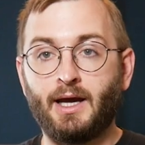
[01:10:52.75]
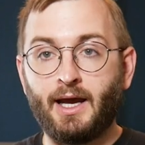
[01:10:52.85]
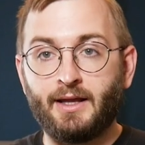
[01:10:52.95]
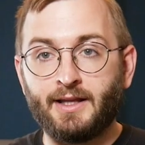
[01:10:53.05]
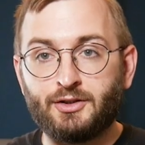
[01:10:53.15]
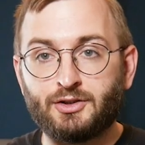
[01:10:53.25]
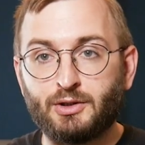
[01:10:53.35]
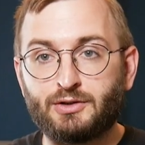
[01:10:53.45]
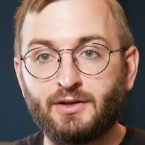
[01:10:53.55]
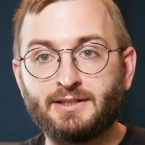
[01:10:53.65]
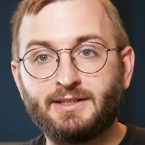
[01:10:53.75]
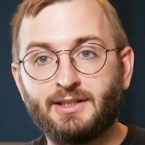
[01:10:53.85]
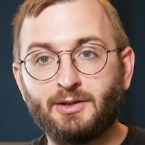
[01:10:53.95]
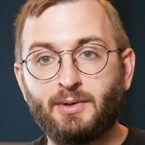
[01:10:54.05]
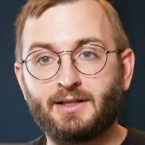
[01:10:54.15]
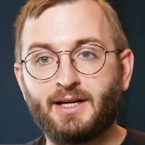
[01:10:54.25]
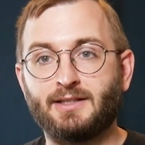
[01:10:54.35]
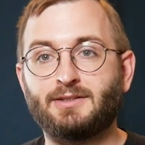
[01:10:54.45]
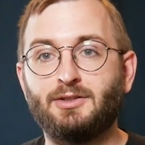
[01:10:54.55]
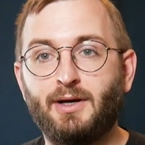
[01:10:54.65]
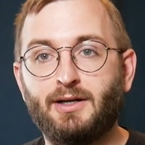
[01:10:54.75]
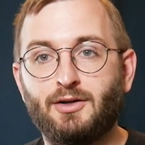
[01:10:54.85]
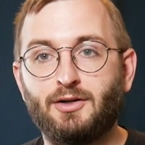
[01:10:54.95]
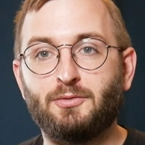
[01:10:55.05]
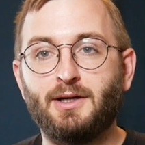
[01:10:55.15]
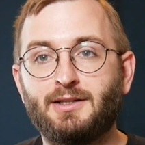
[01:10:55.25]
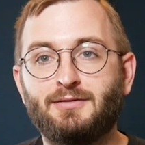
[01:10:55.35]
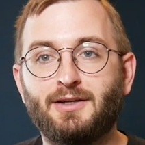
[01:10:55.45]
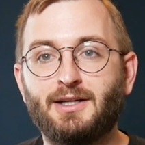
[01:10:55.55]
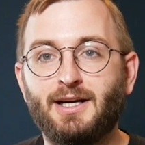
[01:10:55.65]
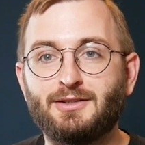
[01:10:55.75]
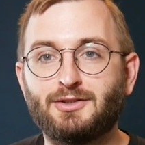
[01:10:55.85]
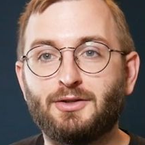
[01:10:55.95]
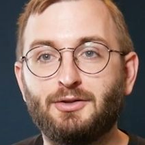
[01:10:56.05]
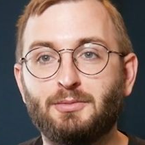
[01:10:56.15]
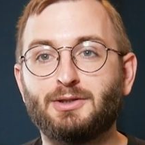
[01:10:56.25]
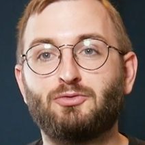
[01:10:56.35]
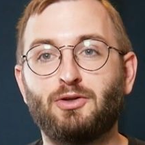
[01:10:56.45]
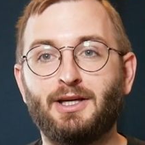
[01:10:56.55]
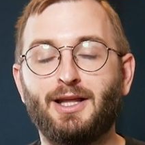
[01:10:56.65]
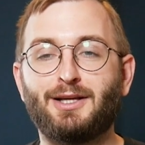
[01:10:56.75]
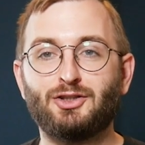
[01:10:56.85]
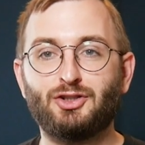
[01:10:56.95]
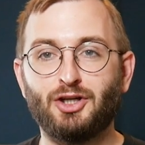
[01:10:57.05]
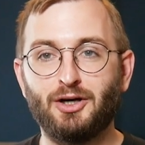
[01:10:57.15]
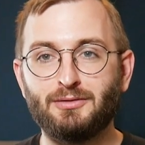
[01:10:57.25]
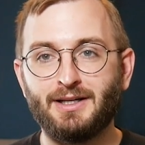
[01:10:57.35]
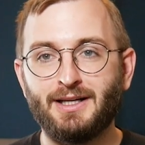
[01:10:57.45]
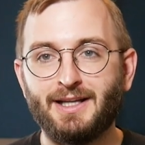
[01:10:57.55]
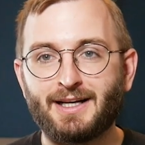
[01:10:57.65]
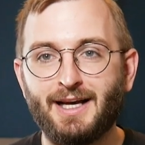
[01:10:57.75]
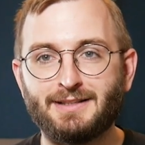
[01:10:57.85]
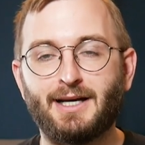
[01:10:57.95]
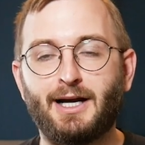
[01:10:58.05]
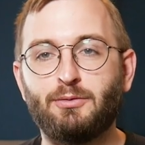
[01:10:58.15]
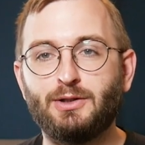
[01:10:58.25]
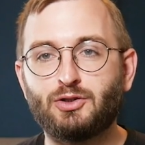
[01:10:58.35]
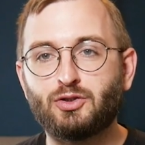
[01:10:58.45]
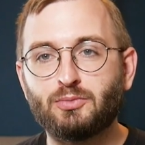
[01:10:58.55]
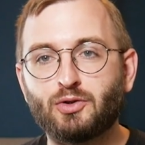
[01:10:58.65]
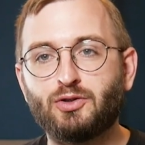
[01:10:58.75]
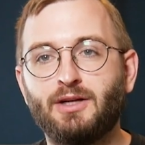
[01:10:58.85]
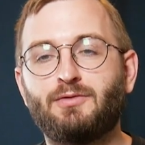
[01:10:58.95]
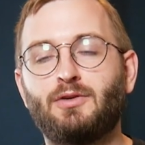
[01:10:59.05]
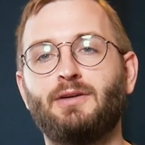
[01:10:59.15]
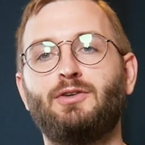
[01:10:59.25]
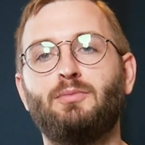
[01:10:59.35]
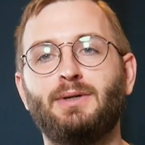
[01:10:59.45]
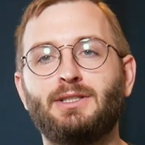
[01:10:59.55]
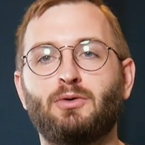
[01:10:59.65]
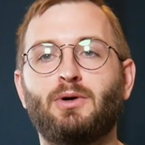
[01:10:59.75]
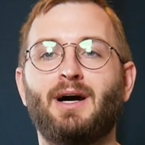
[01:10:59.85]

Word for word: Hey, thank you so much for listening to the podcast. You made it all the way to the very end, so you must really like the show. In that case, I would be super grateful if you'd be so